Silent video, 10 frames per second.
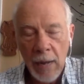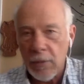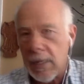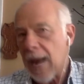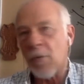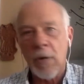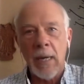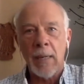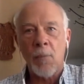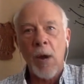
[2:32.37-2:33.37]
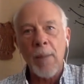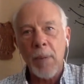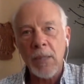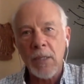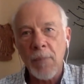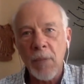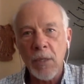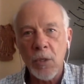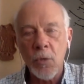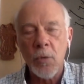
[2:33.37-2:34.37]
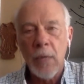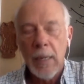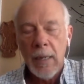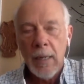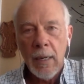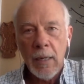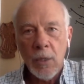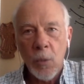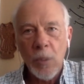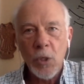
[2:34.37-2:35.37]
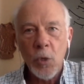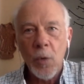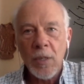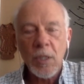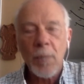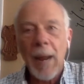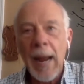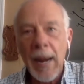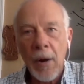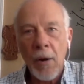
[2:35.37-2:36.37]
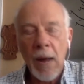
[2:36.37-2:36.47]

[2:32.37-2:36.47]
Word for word: I'll never get them right, but it's something to uh, to which to aspire.